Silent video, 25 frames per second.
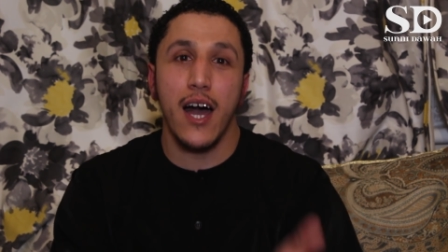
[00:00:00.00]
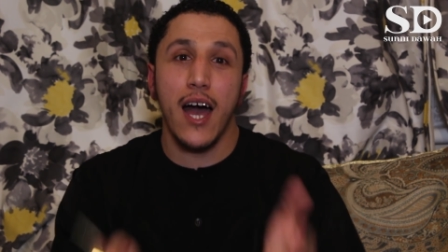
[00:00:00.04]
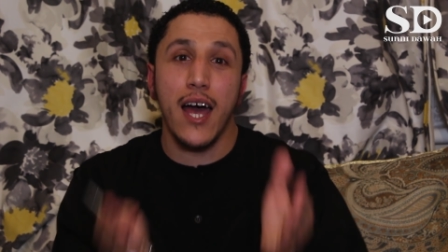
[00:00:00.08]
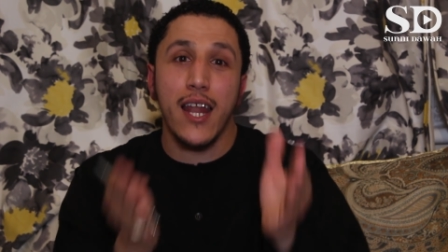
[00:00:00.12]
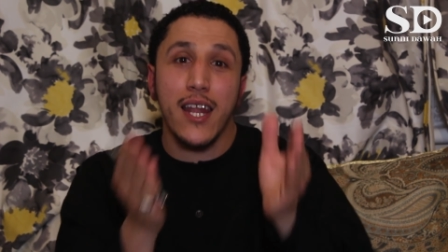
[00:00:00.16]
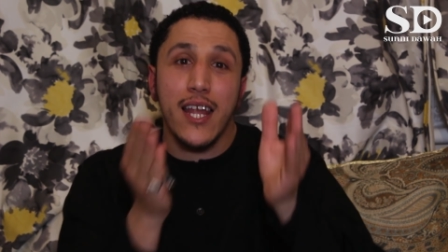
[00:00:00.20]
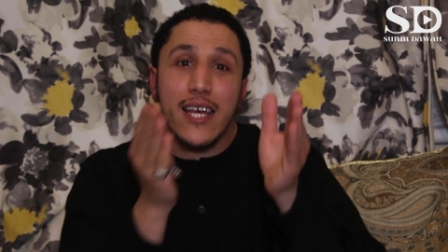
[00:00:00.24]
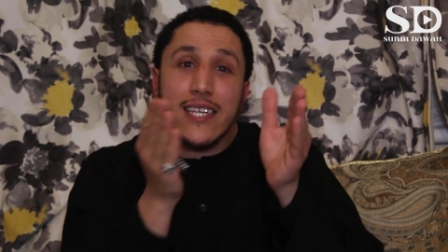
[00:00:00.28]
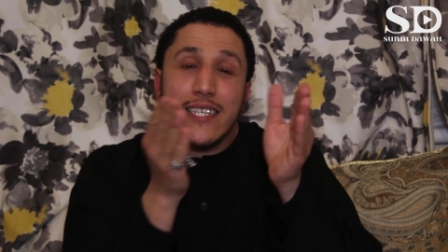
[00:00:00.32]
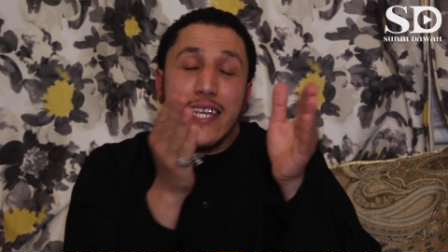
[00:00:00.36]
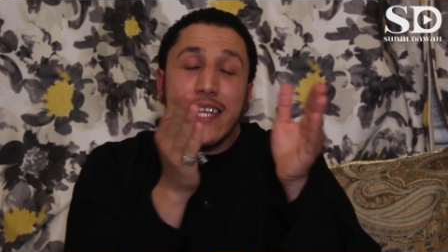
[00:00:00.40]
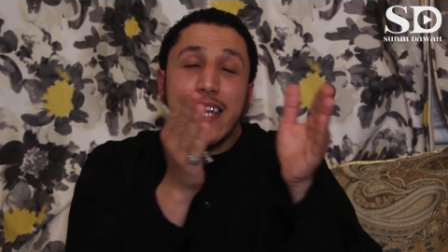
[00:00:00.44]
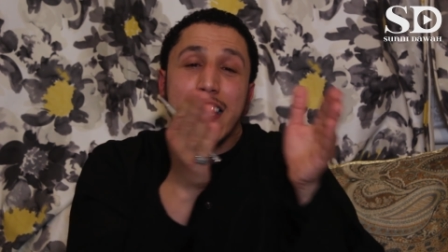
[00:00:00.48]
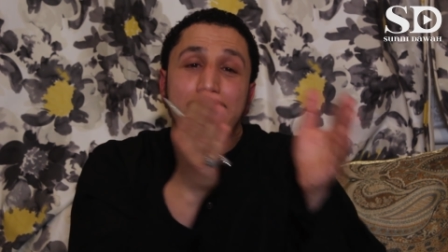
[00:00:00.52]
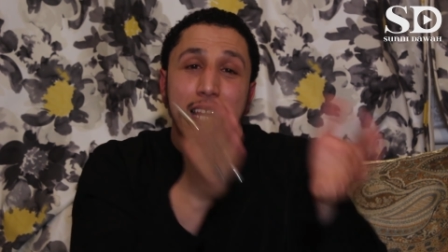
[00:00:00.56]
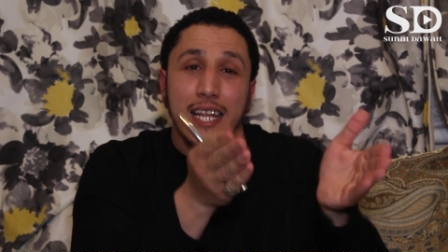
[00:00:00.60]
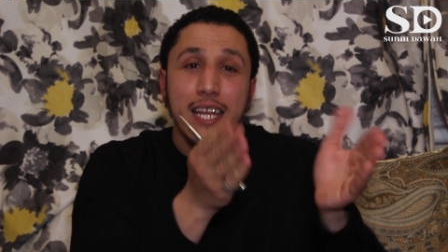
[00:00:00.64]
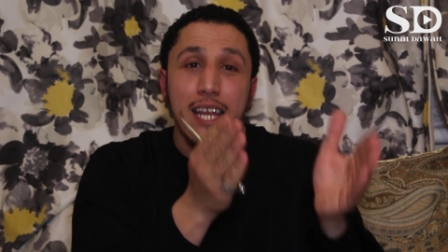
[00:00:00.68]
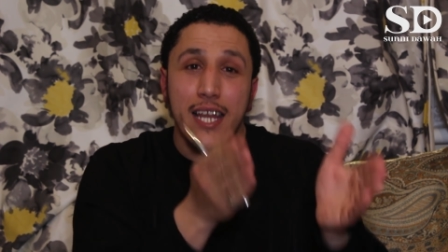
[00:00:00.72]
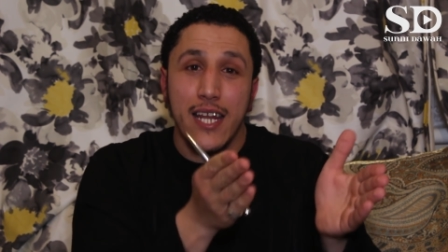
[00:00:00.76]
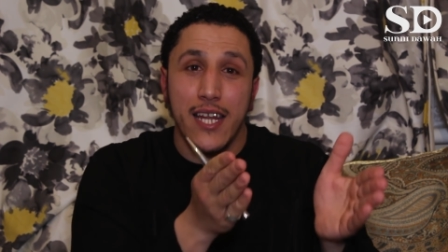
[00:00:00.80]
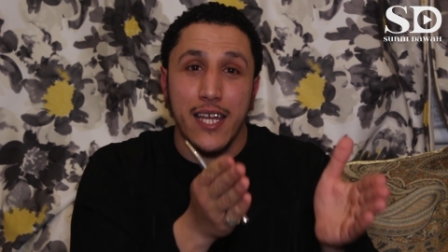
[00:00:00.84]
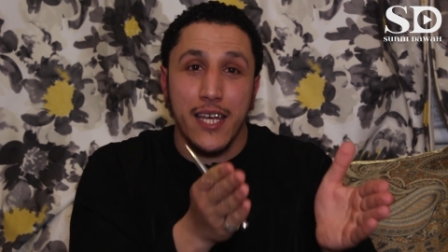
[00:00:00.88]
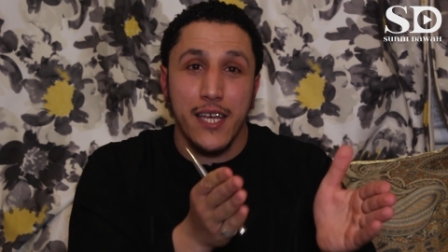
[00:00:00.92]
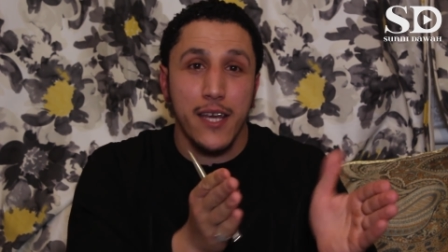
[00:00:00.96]
Allah said
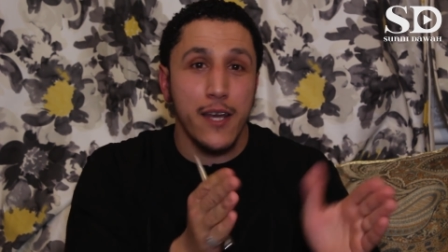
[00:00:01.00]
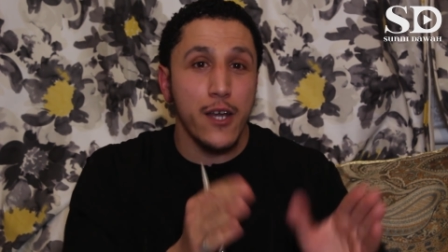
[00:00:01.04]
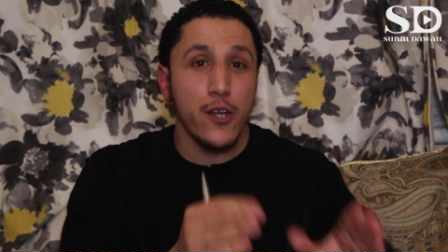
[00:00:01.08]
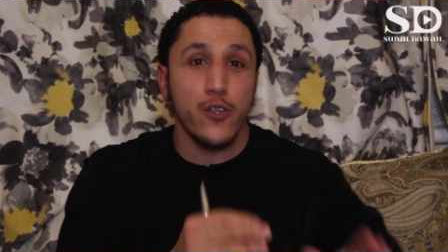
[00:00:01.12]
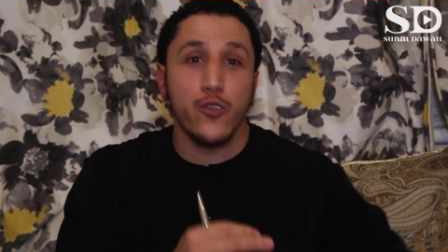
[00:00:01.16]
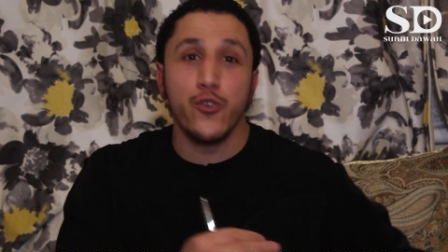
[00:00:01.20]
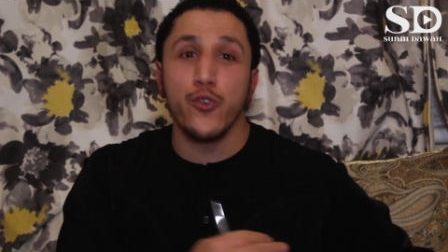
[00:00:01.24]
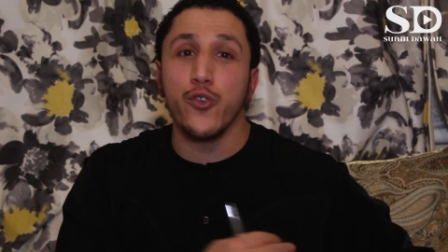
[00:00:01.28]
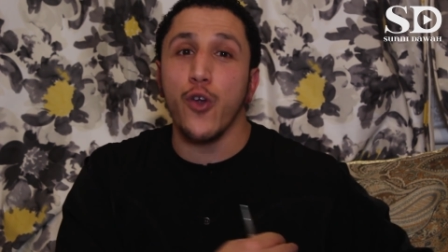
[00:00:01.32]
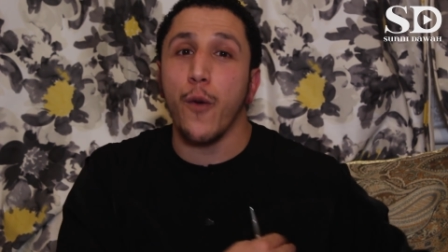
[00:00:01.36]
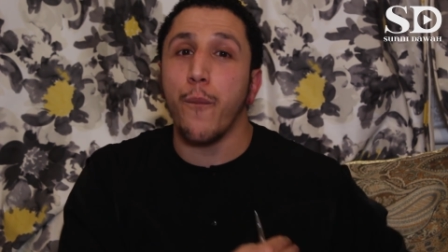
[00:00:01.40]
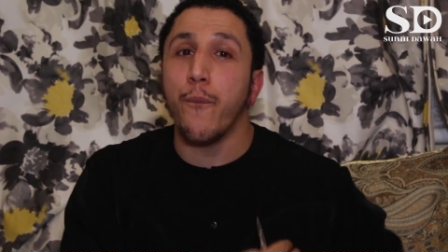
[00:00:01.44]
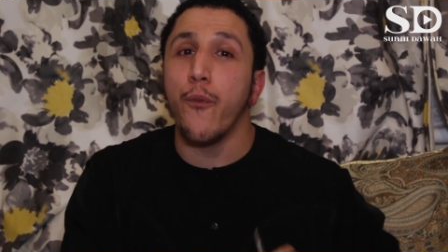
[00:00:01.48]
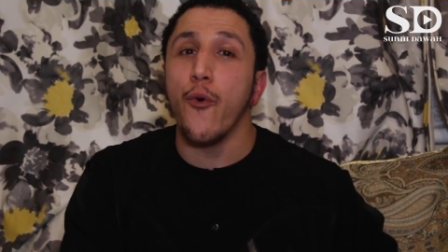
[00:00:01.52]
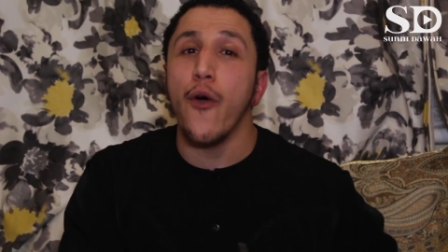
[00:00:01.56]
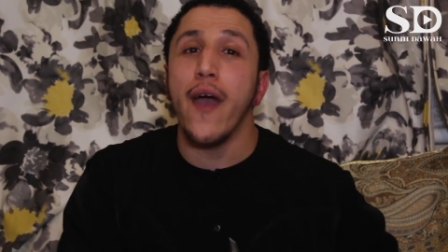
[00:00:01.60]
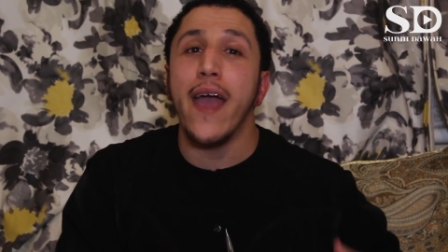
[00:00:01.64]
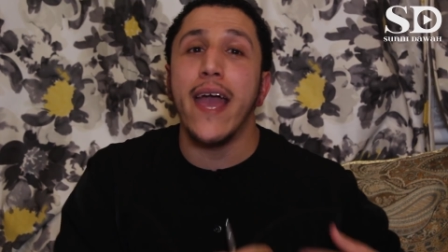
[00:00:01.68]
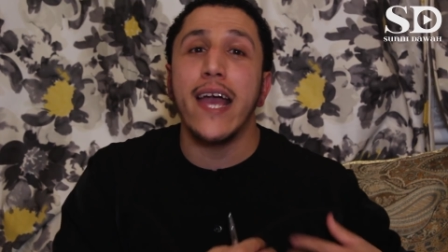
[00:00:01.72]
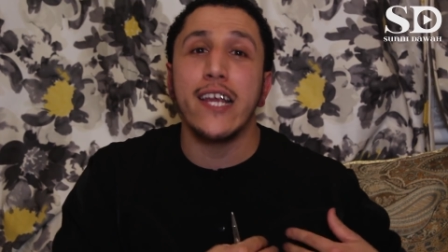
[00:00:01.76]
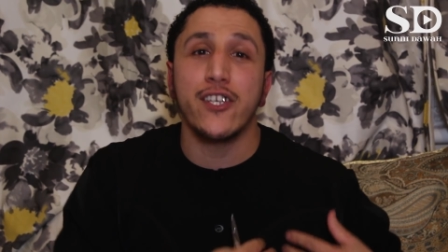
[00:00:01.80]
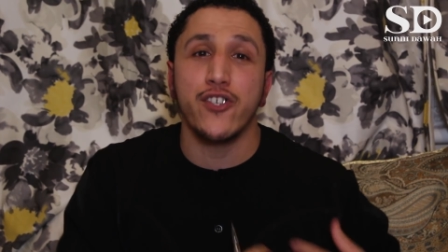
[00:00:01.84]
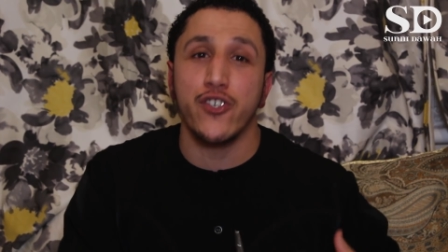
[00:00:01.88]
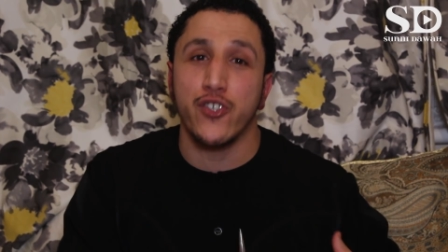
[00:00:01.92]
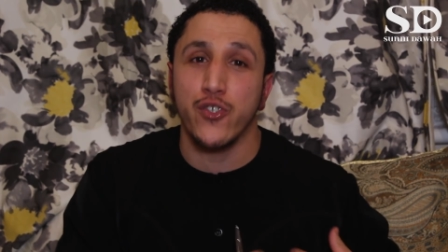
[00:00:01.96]
clearly, do not put
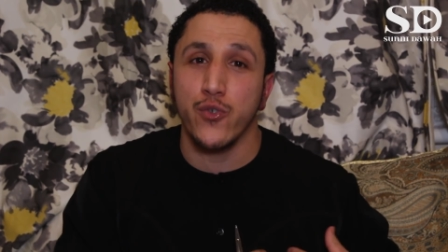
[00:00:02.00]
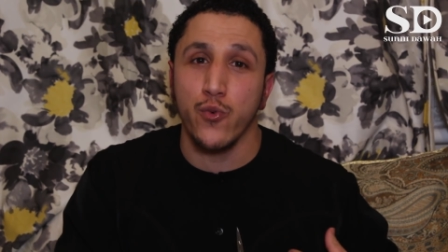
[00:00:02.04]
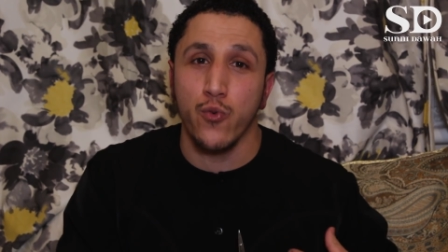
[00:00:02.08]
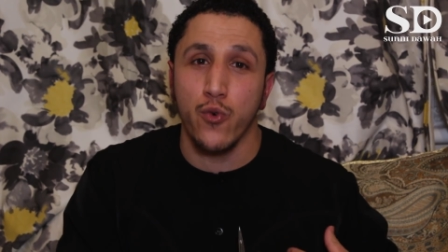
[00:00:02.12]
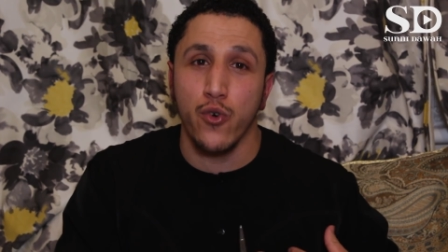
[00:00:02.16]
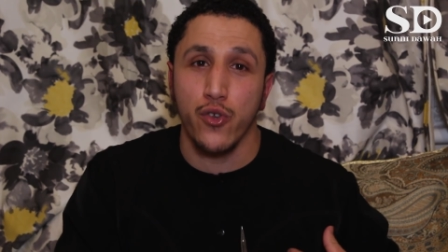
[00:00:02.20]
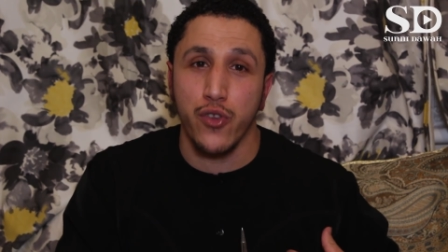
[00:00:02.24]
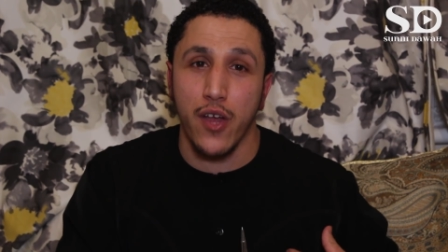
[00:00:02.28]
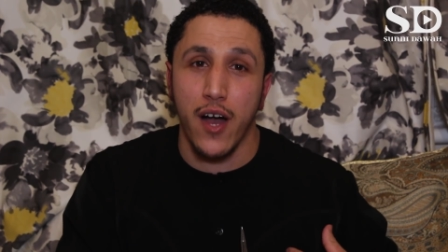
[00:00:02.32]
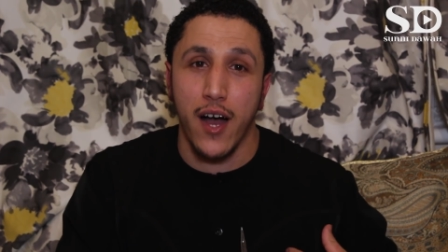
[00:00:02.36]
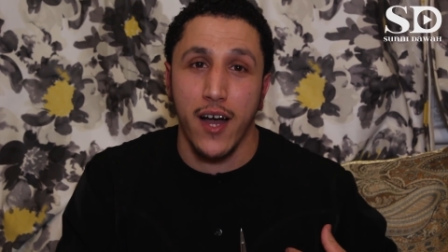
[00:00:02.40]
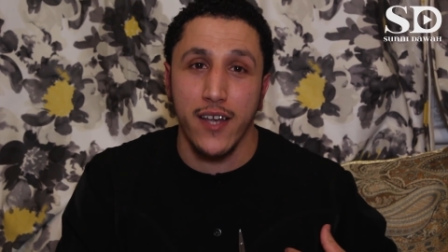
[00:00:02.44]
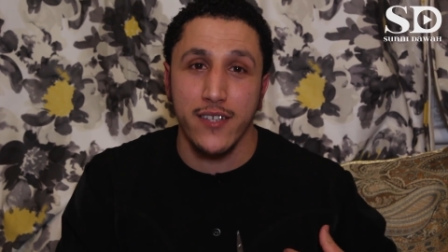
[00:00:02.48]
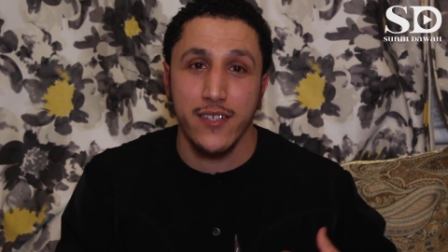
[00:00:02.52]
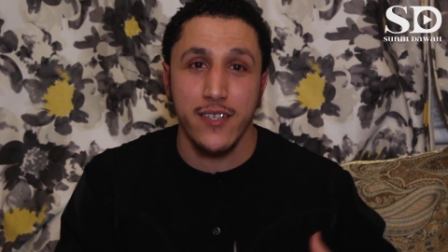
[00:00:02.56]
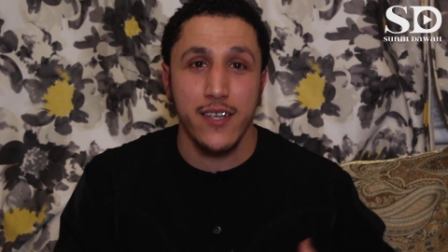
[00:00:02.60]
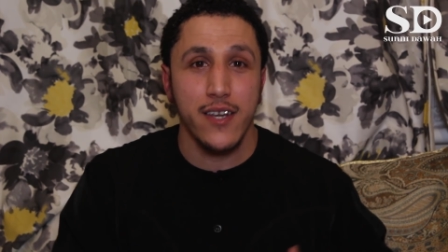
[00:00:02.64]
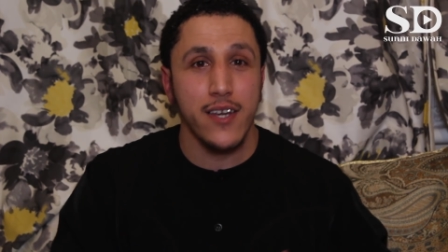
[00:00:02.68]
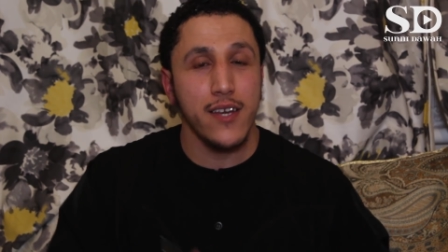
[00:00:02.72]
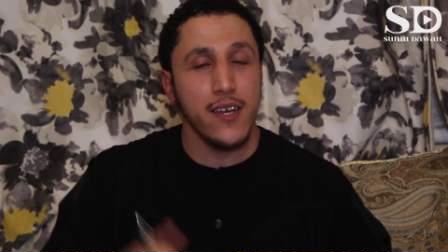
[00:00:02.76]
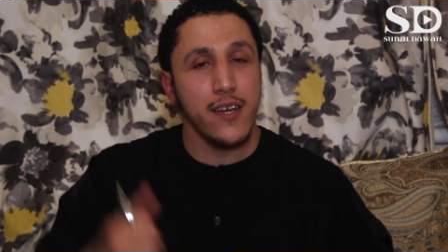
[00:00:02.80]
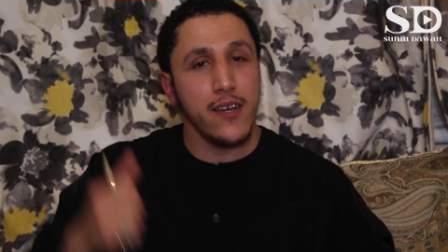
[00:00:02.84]
hatred toward us,